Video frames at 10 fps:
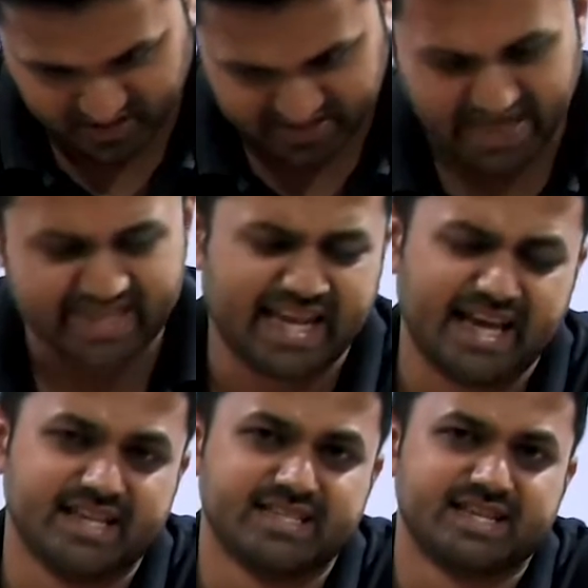that
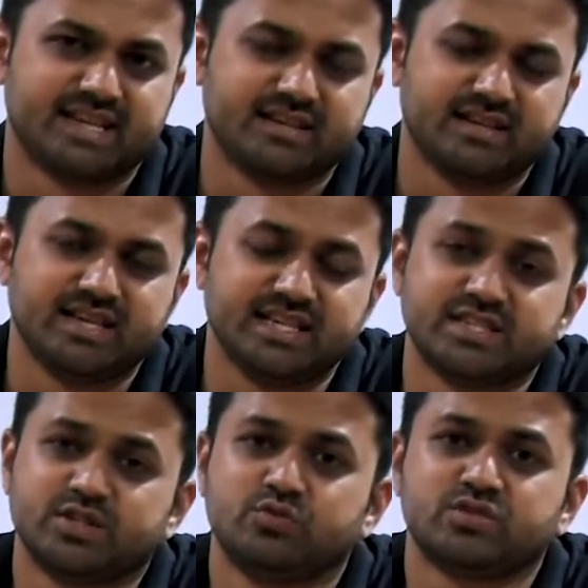carrier signal
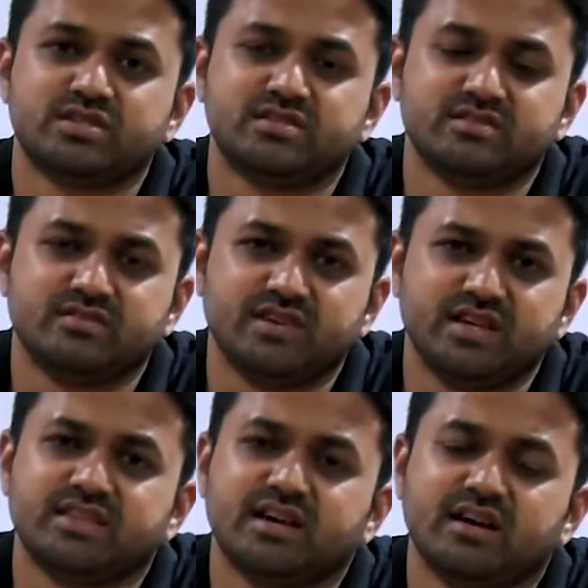is used
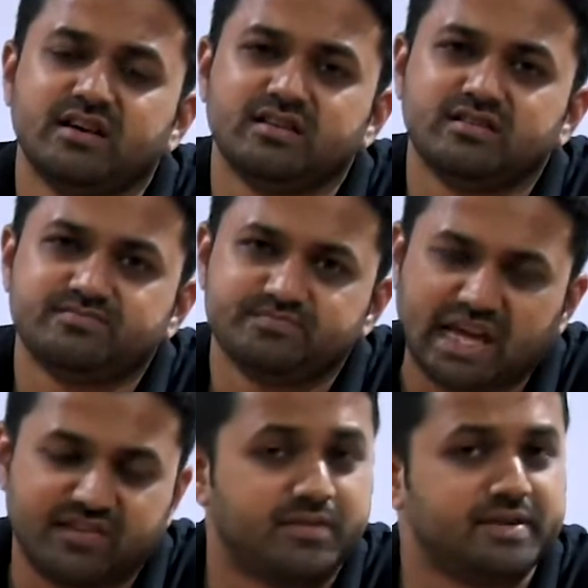in the
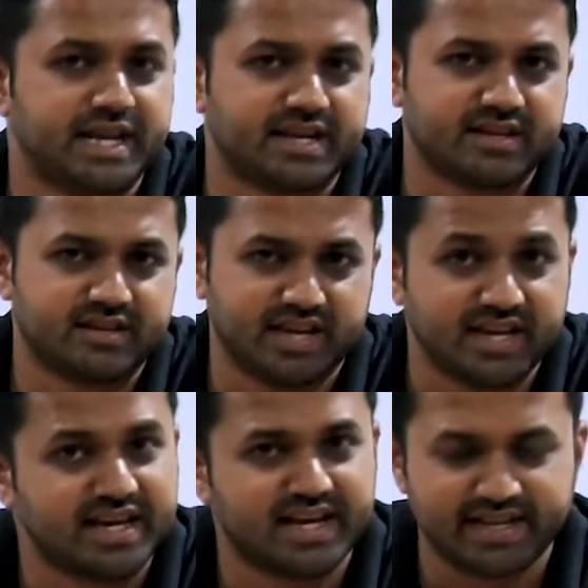envelope detector
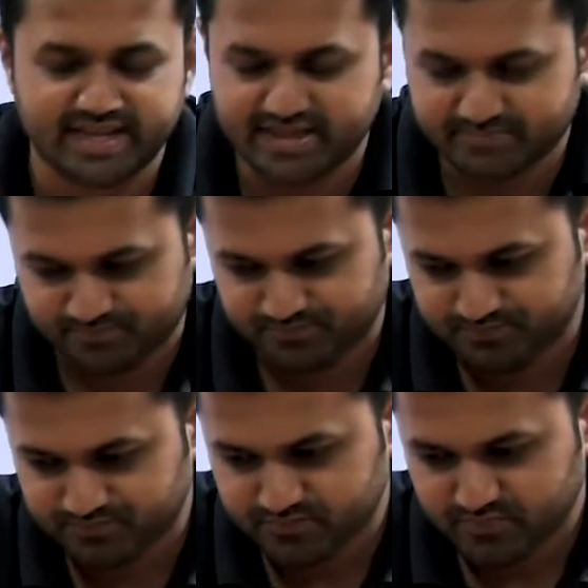inherently,
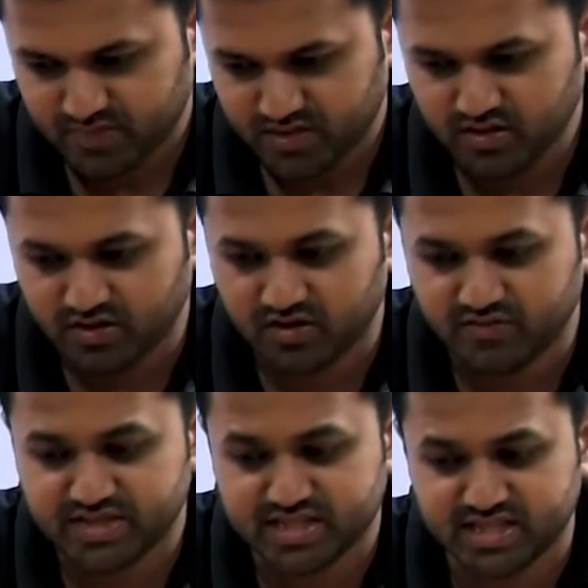
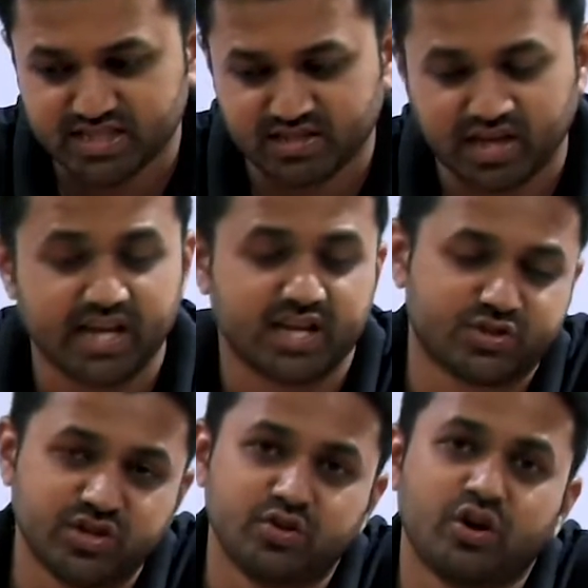which is
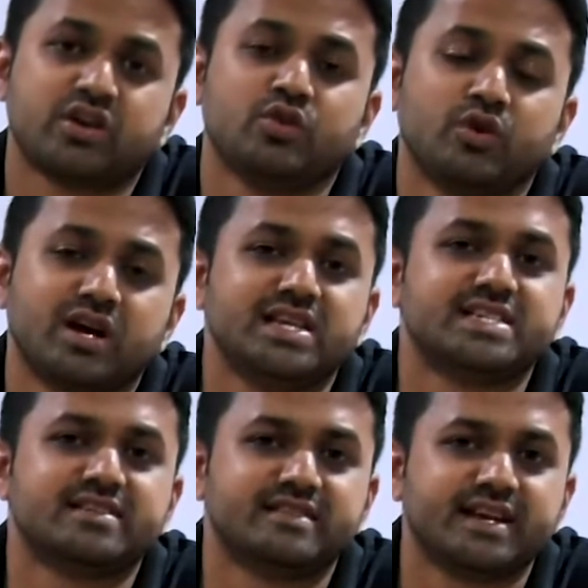actually not locally
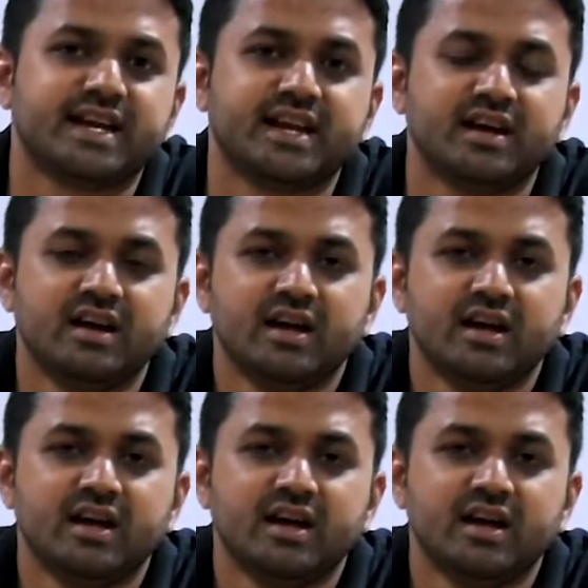generated.